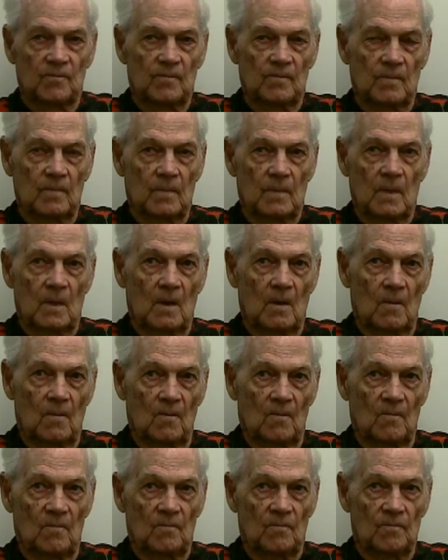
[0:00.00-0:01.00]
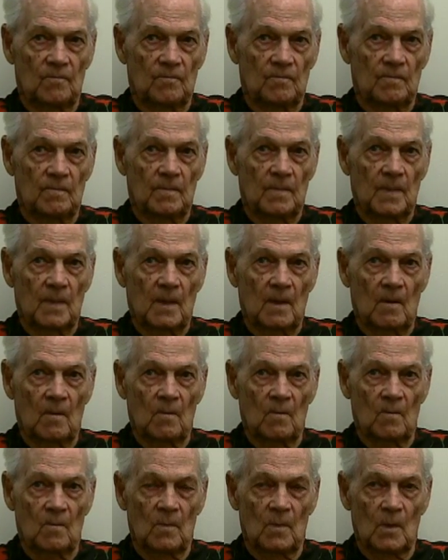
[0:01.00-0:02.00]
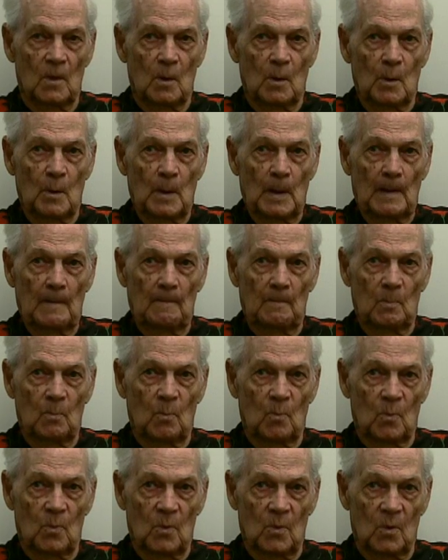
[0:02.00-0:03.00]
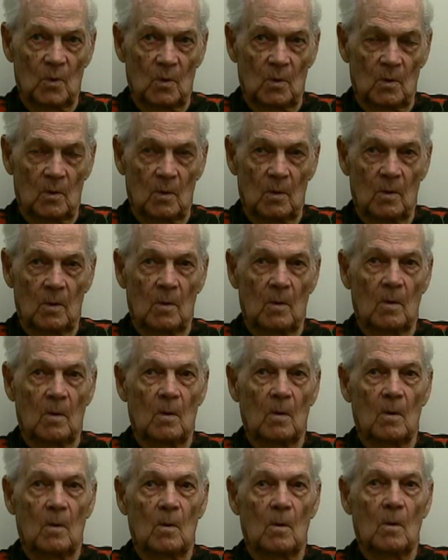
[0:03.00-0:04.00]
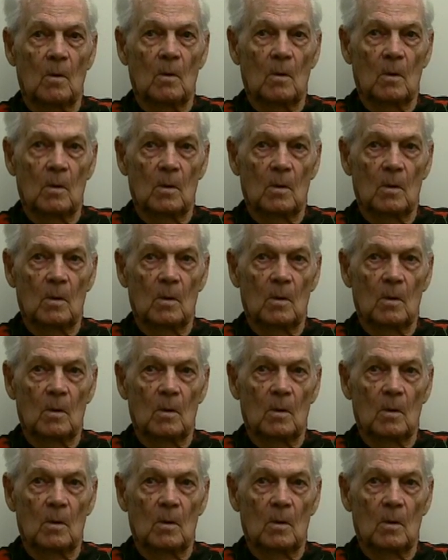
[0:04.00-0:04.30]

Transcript: So in addition to getting the stations set up, you were also troubleshooting the ones